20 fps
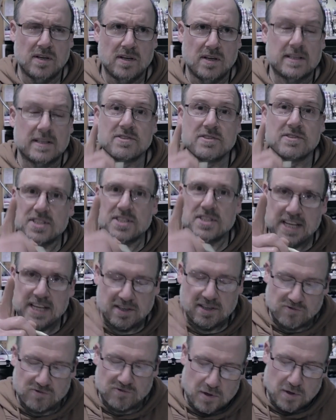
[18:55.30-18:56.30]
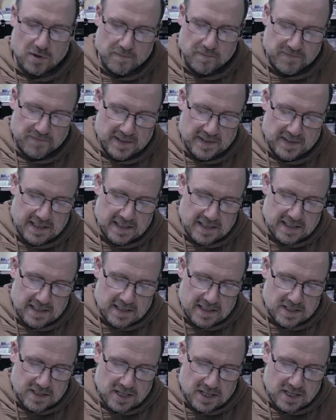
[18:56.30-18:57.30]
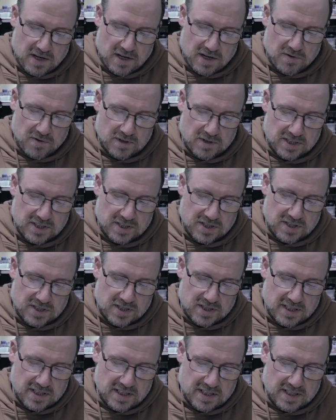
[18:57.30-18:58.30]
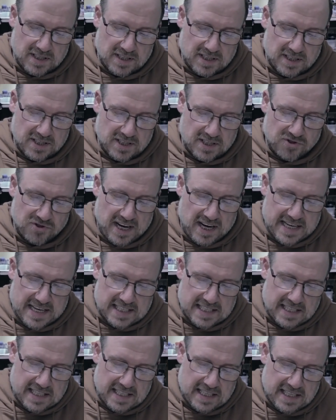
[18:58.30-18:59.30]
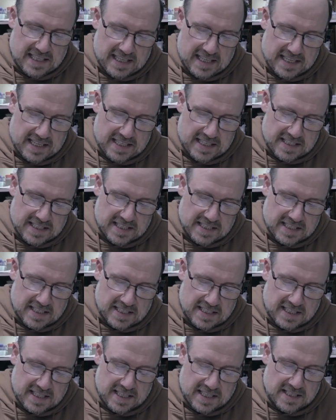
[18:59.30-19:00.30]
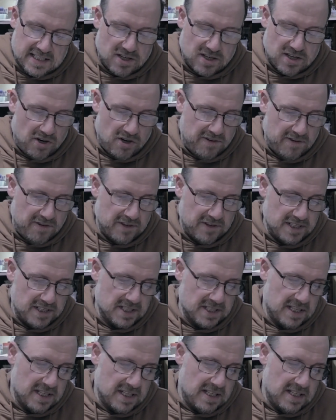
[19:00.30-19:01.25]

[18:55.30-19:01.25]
that was the second roll. So the, the, the trader has, has offered,